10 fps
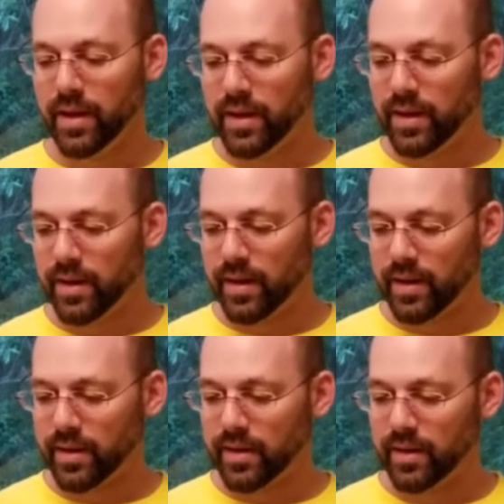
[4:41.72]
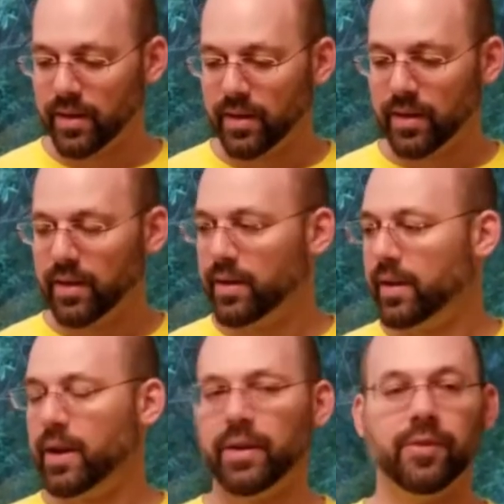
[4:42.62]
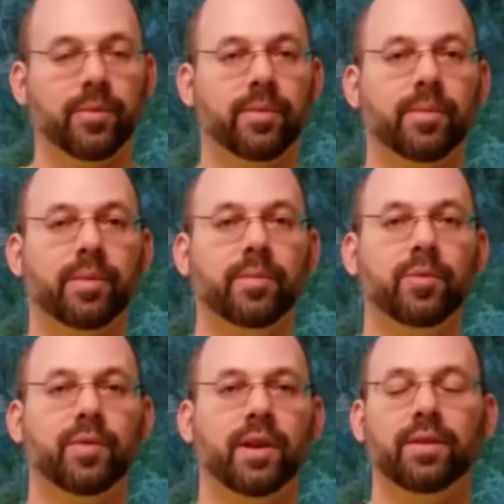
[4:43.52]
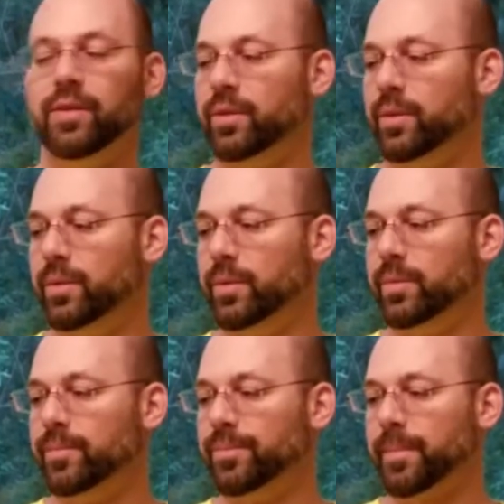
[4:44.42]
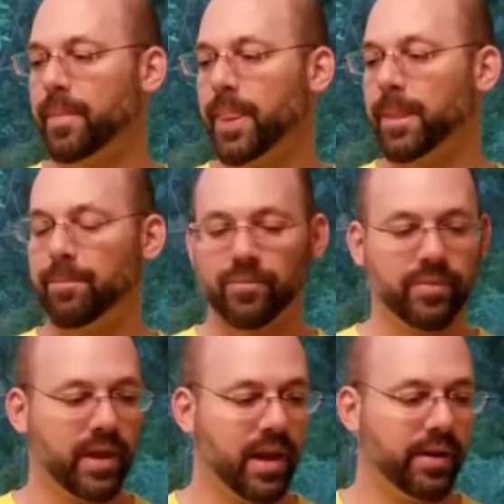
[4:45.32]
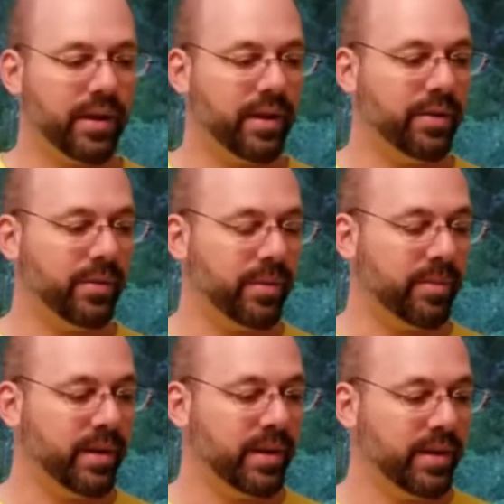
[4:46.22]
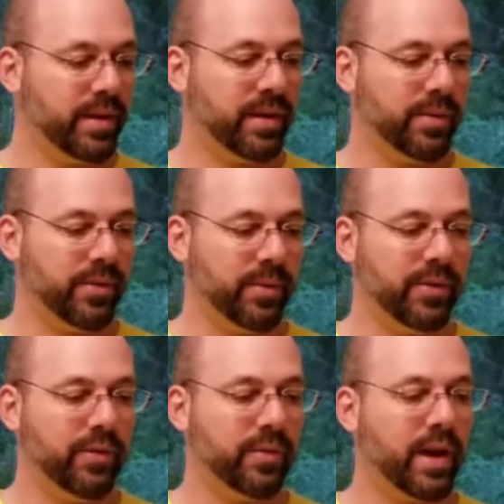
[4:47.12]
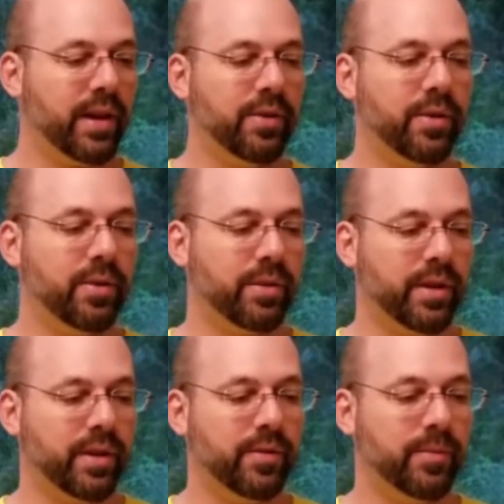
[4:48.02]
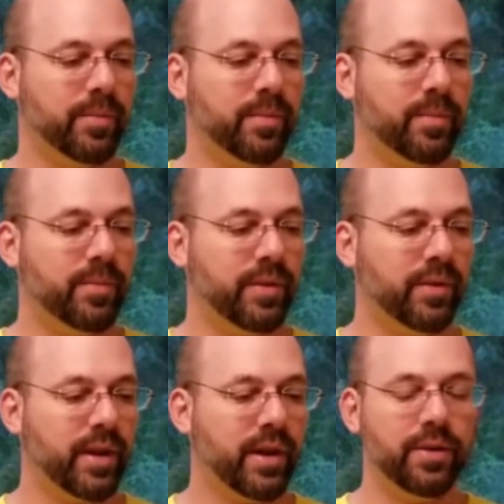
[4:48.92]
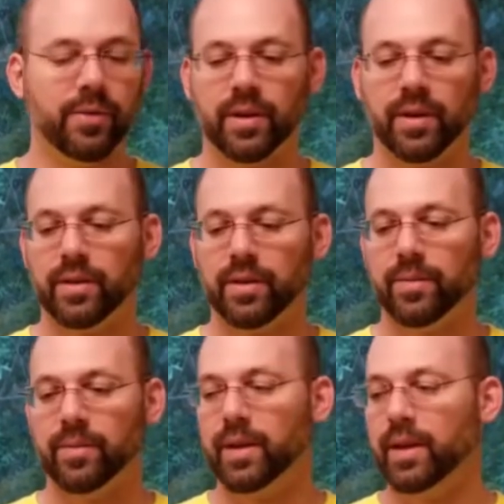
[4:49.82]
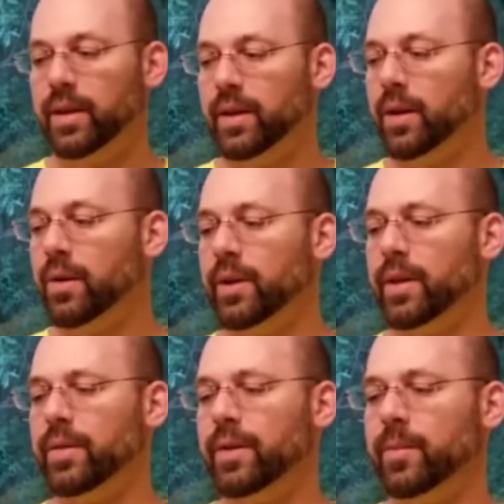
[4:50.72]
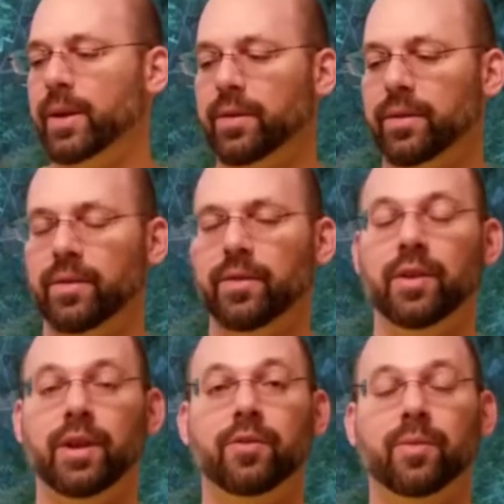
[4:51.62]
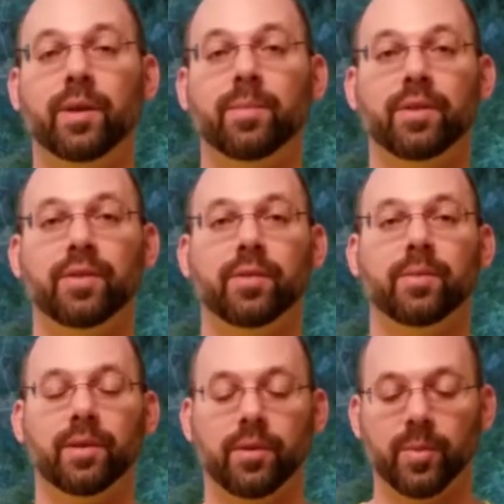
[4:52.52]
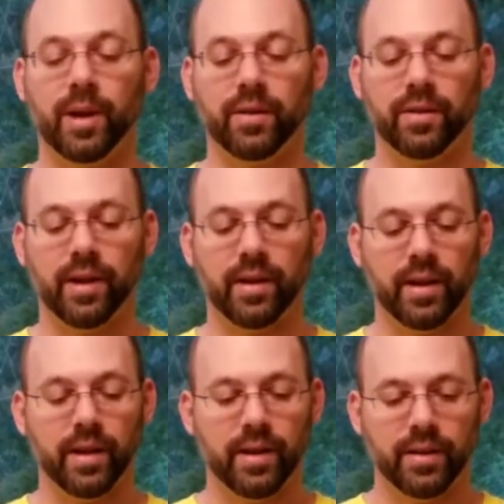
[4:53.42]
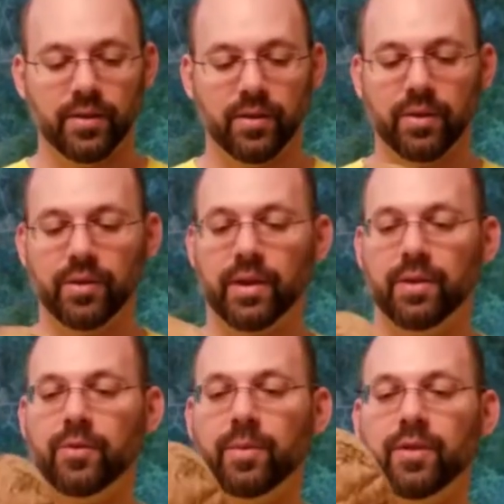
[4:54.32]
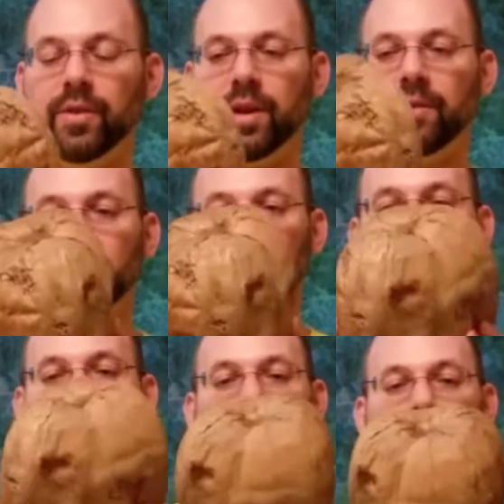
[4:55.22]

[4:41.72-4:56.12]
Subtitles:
And now I guess we'll move on to how to get into them. So once you've got your coconut, you've decided you wanted to... Oh, another thing about stage of ripeness, I'll go back to that. You notice how this one is kind of wrinkly?